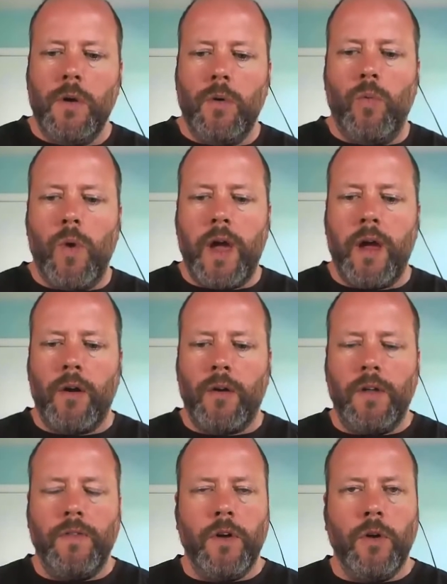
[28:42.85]
where
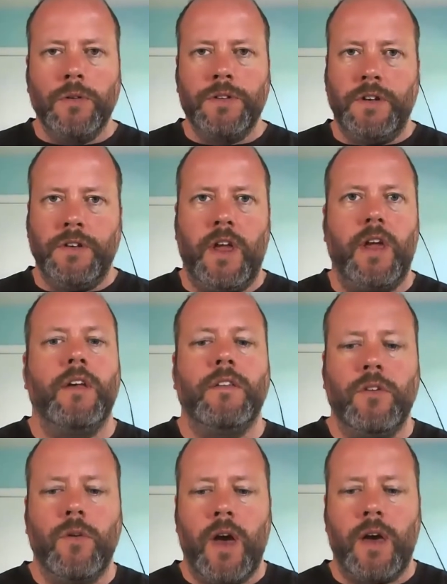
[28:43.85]
in the olden days
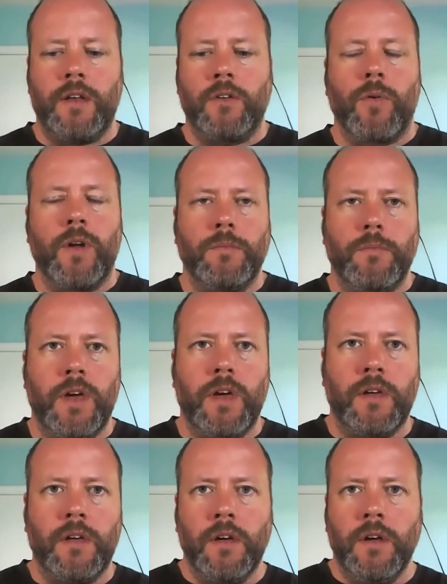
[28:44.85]
you had a great
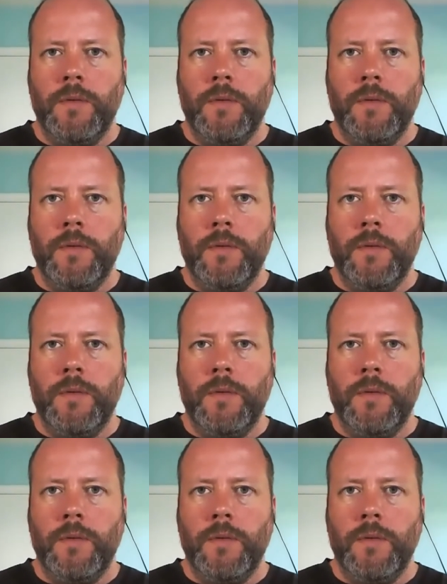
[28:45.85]
big,